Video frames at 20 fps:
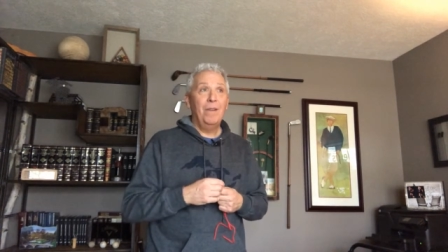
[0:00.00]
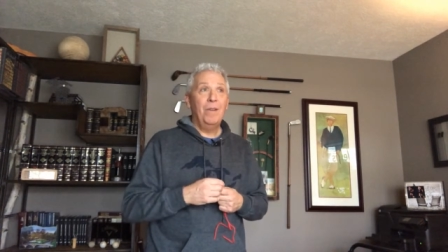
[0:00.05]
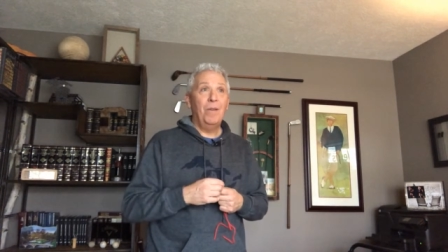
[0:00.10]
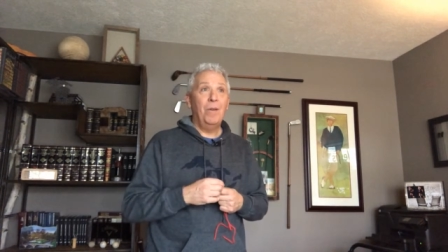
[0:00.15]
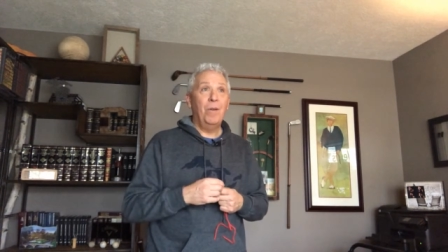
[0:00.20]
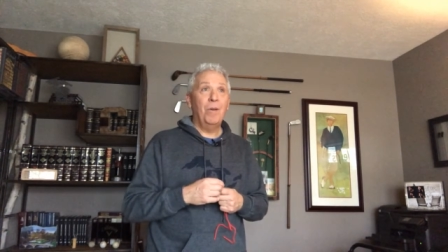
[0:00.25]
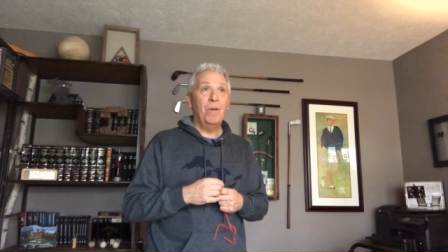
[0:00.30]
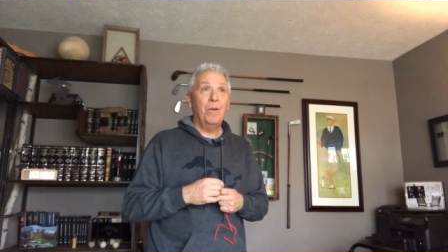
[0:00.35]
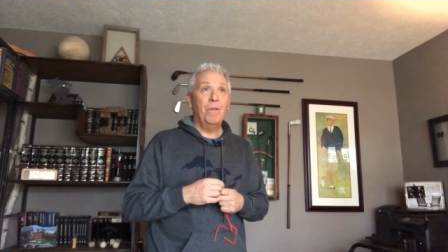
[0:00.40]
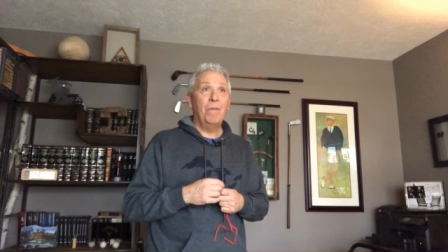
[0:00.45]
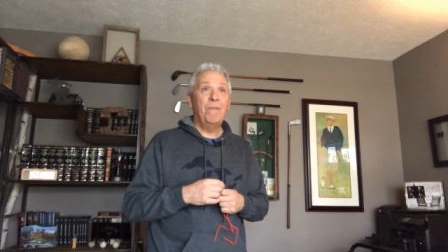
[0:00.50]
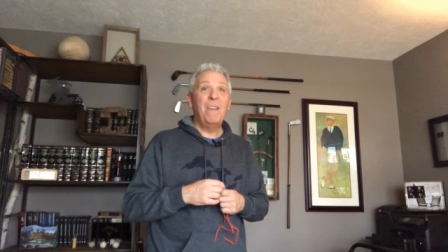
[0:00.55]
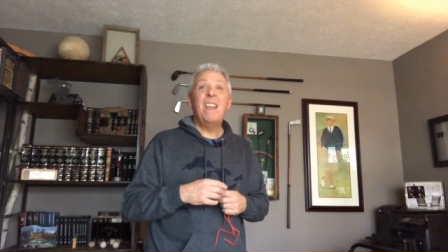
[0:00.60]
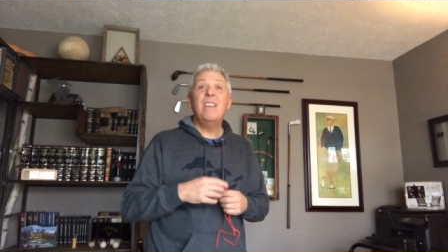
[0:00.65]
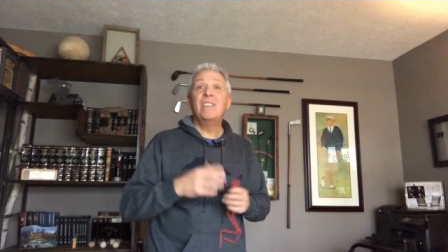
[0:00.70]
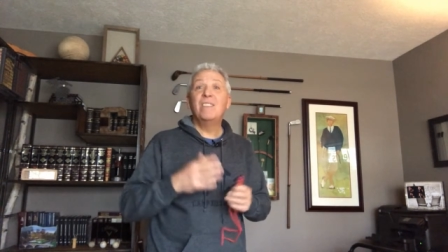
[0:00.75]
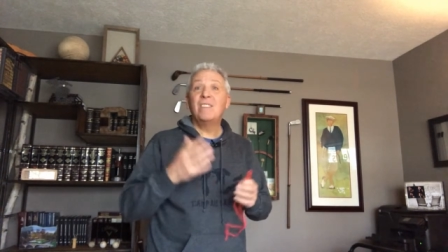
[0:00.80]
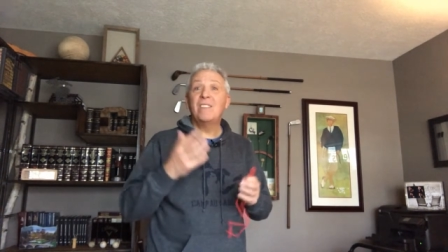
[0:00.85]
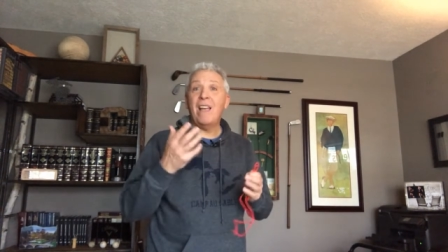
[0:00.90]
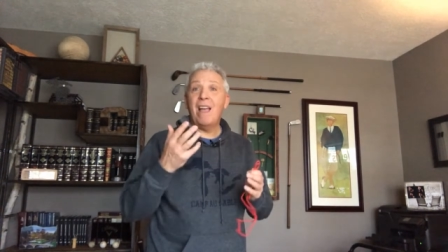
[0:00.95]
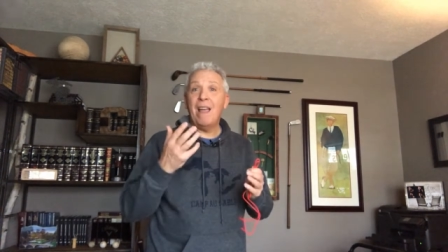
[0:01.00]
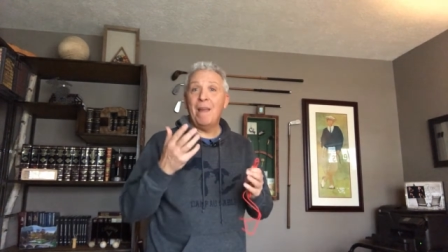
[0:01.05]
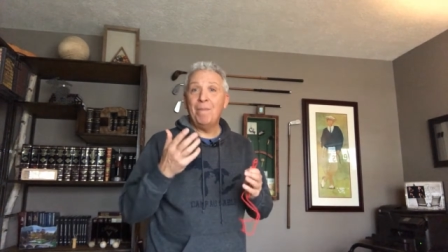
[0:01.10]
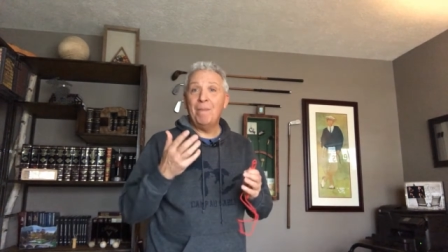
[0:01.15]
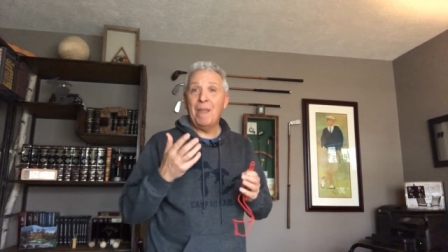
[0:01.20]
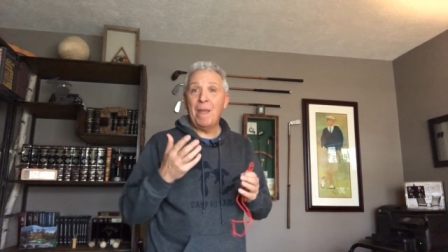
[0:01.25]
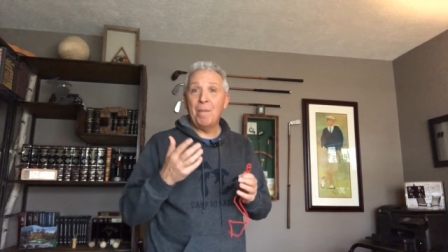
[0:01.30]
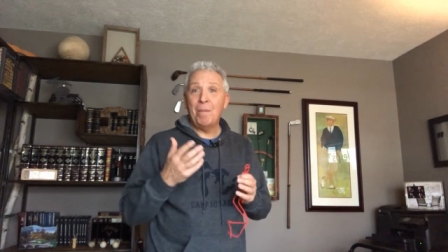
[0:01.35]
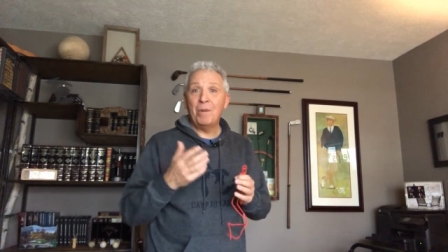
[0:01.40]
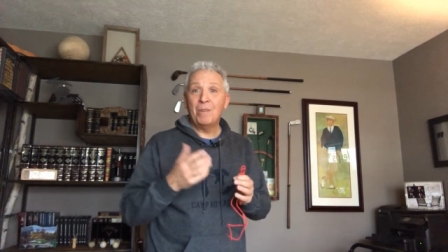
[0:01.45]
or FaceTime
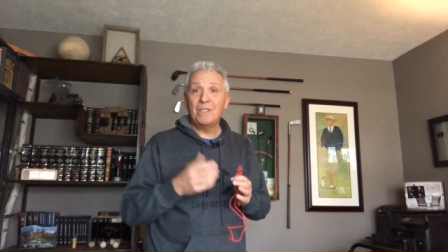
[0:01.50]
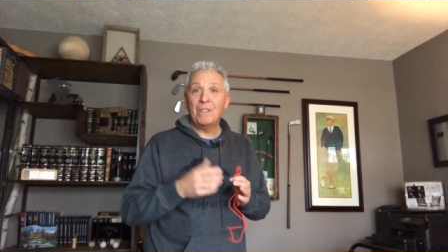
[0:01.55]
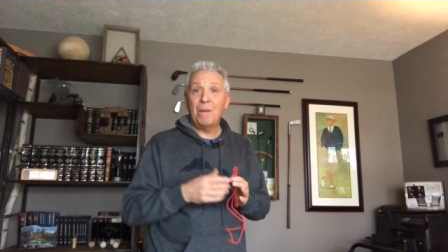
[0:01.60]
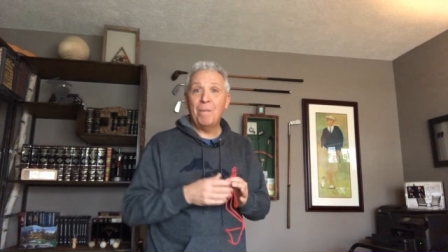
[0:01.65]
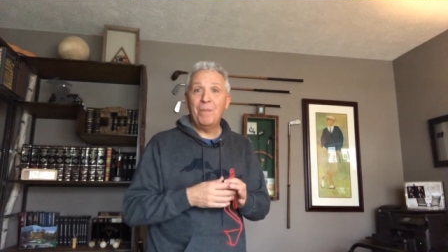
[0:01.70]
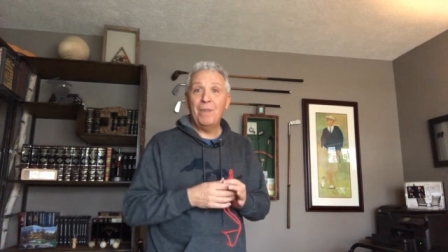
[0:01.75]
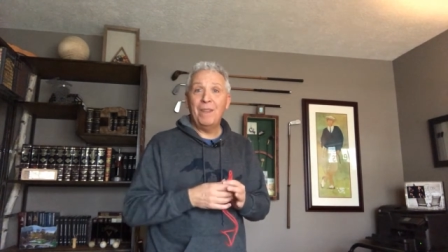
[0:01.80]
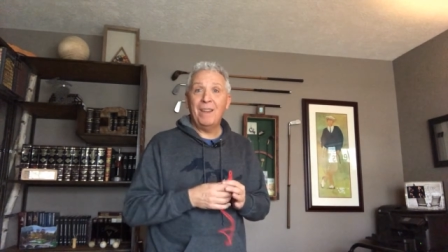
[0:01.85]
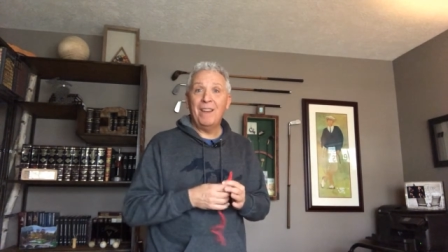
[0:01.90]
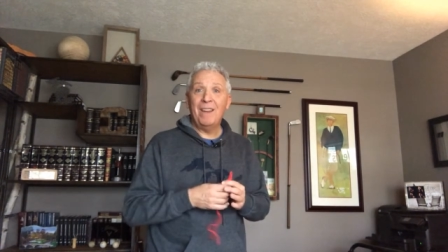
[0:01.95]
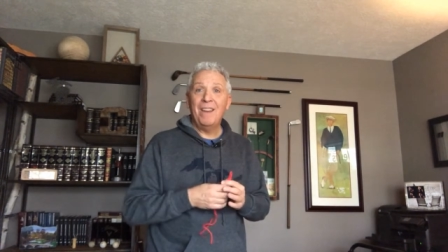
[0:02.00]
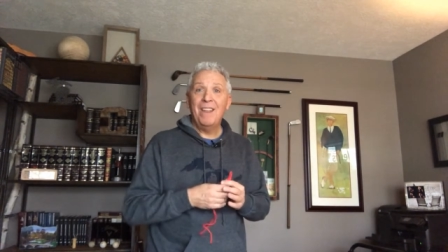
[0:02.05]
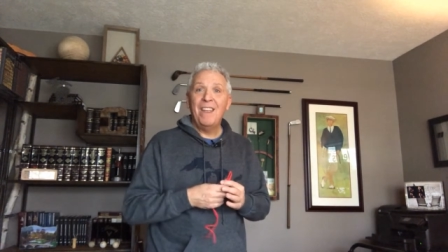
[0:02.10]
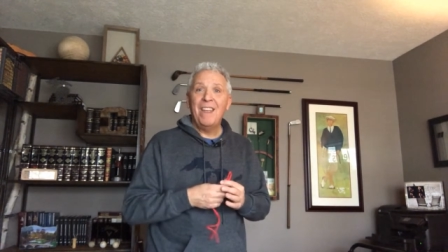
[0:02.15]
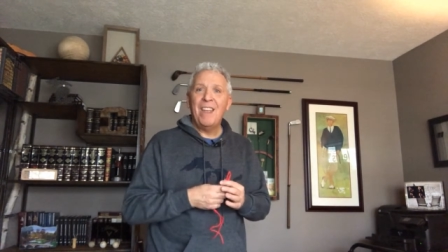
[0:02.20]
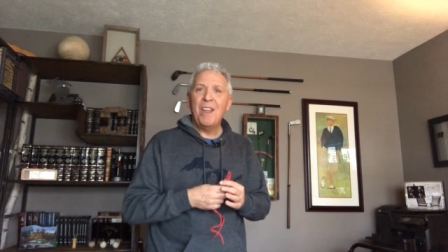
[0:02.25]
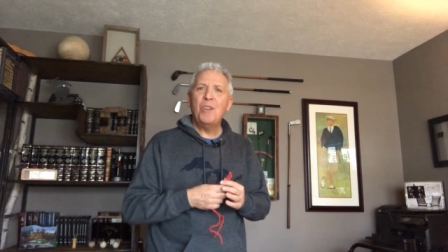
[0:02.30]
them or something and